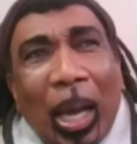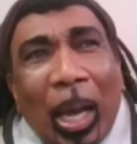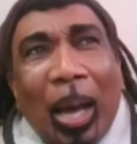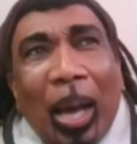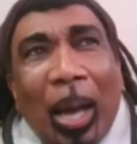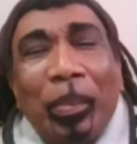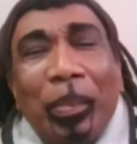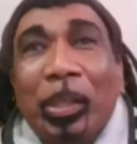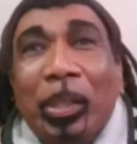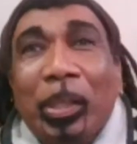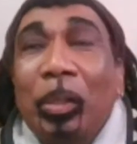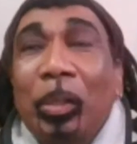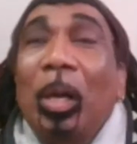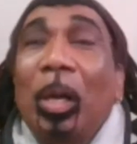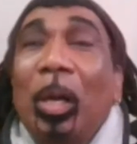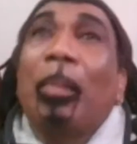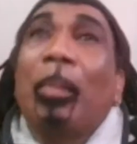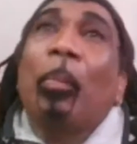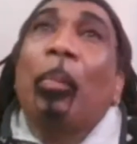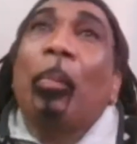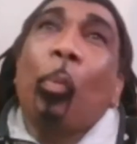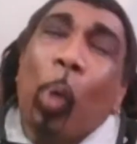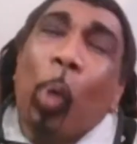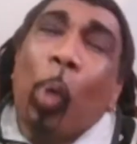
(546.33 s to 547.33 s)
And I sit down and
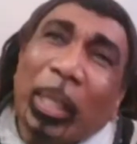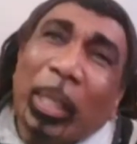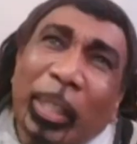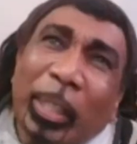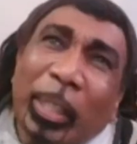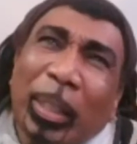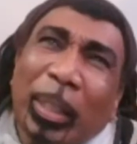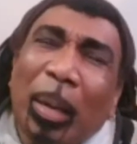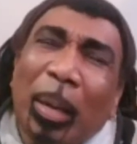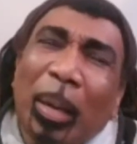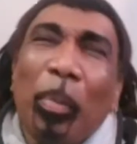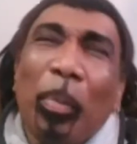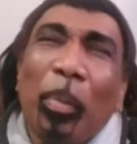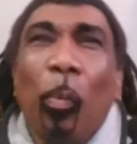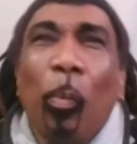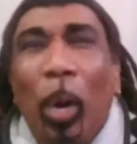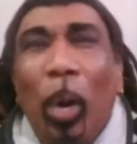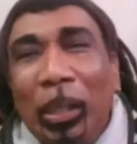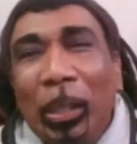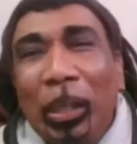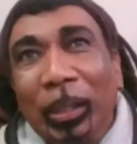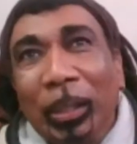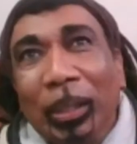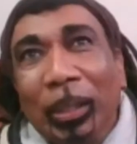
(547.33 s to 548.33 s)
I watch
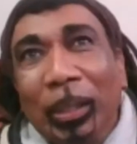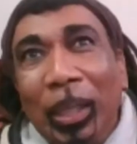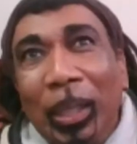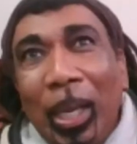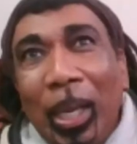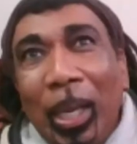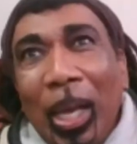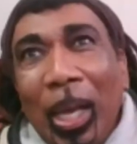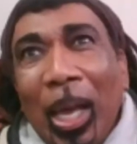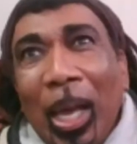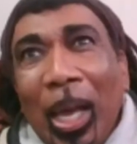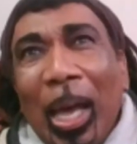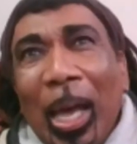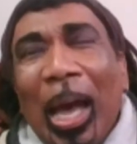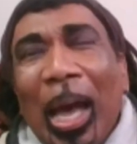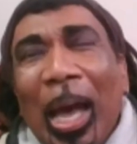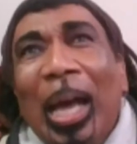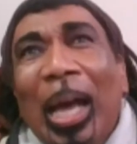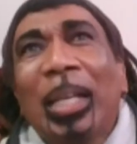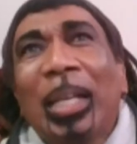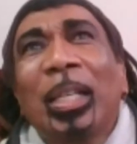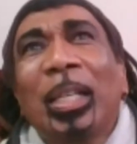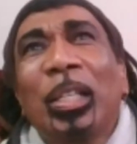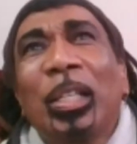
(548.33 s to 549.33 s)
it.
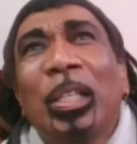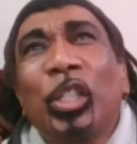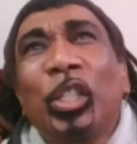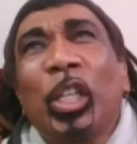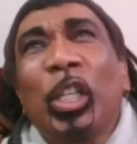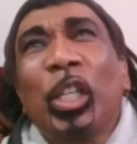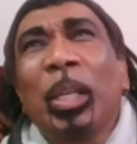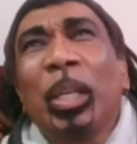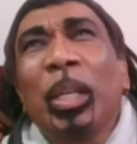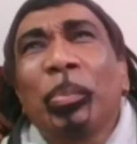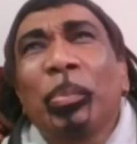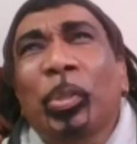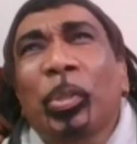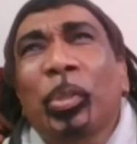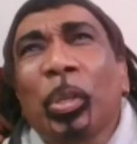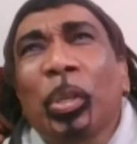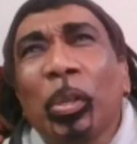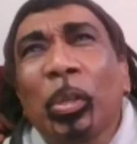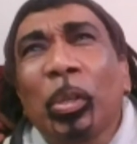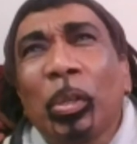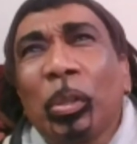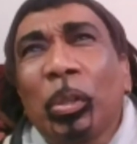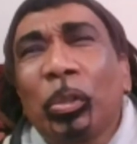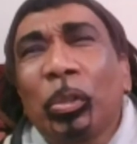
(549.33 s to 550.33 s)
And James
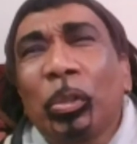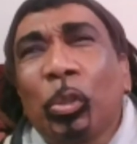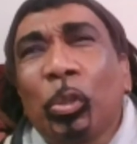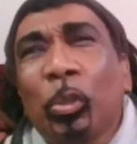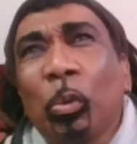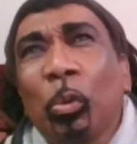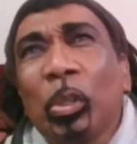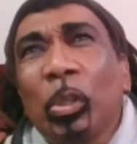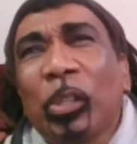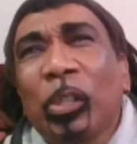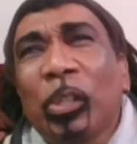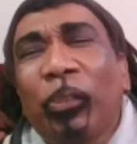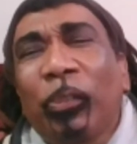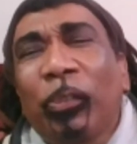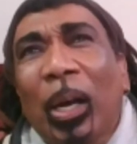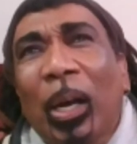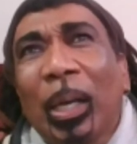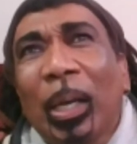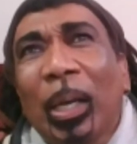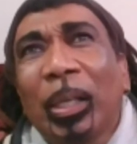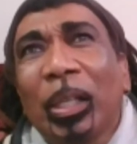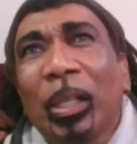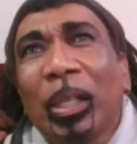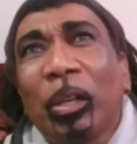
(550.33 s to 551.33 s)
Earl Jones'
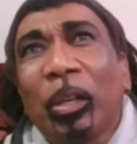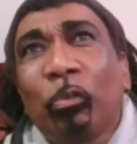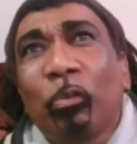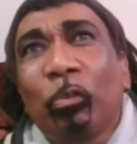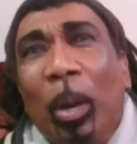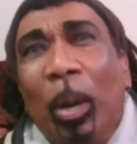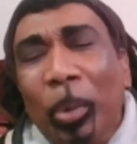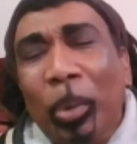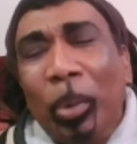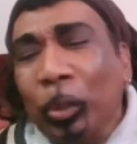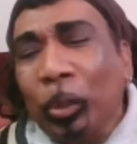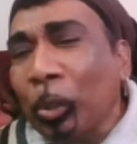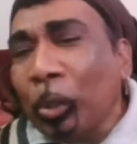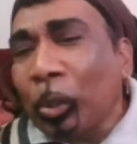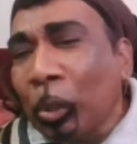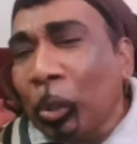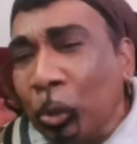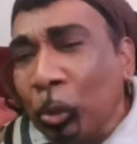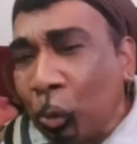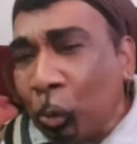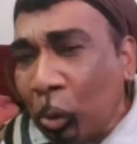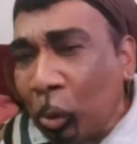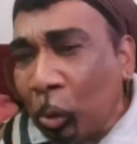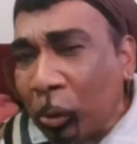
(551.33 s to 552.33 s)
father, Robert Earl
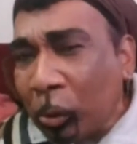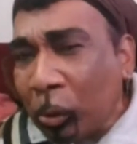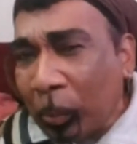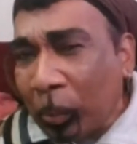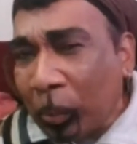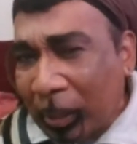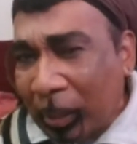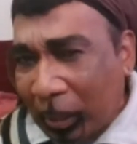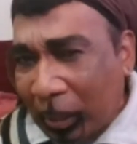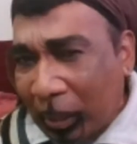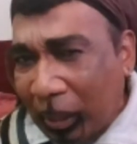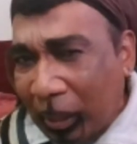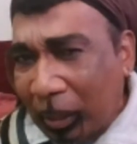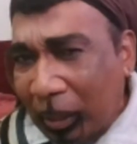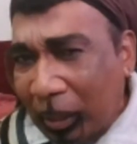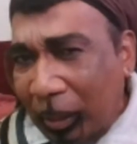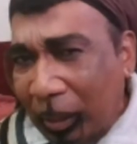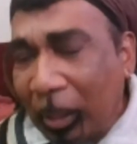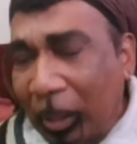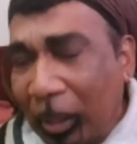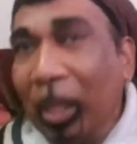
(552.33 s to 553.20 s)
Jones, was in it.